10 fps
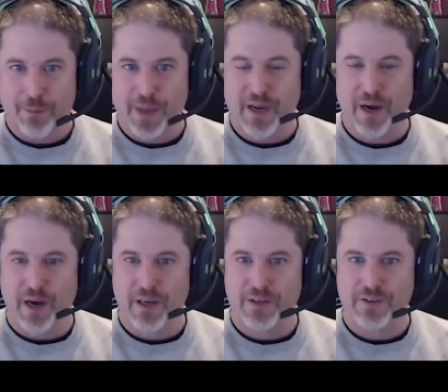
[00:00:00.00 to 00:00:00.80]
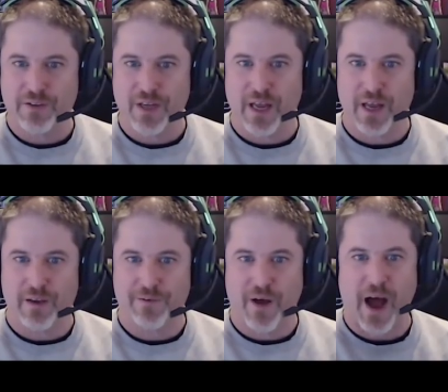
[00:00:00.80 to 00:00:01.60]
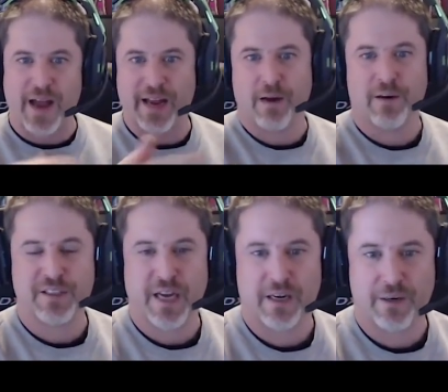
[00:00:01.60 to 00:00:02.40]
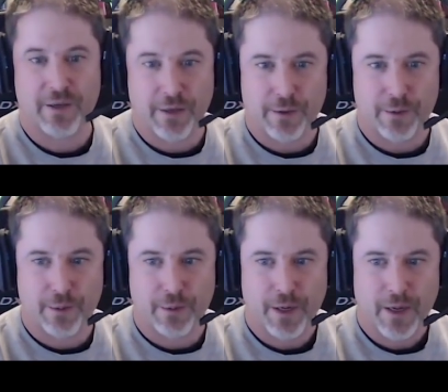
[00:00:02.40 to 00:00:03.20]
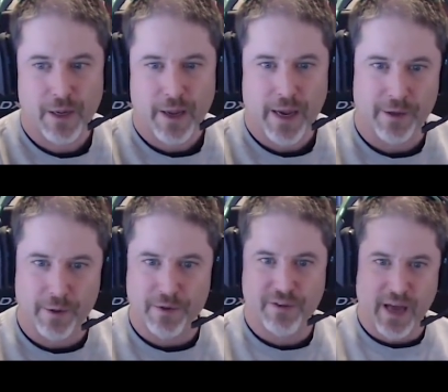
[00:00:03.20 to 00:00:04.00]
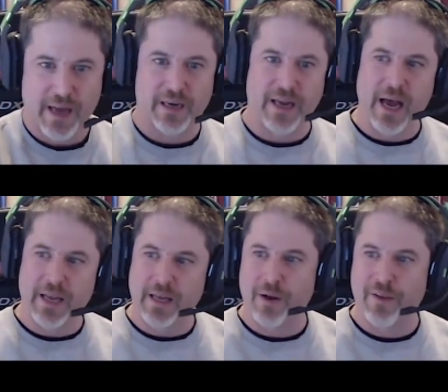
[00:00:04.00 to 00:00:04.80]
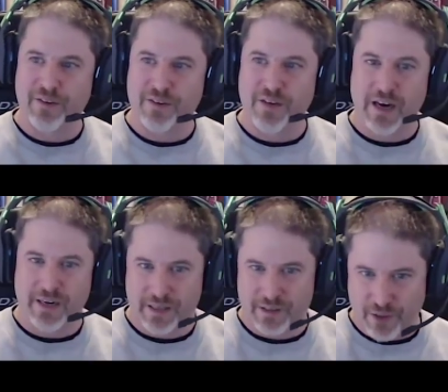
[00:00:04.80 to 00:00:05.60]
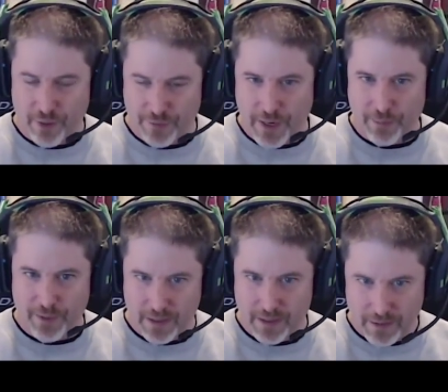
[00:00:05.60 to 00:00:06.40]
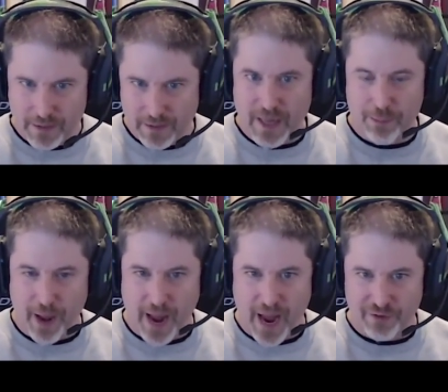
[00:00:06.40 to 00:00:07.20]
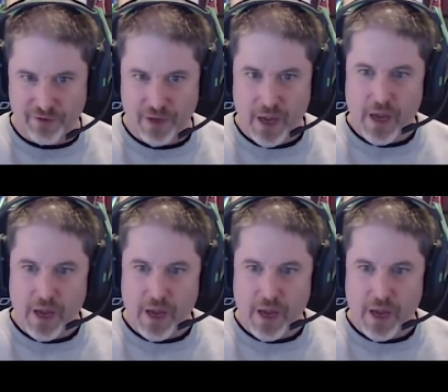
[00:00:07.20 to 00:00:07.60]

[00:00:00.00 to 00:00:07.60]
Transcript: because if I irritated you and you decided, yeah, you know, this is not an insult that I'm going to let pass,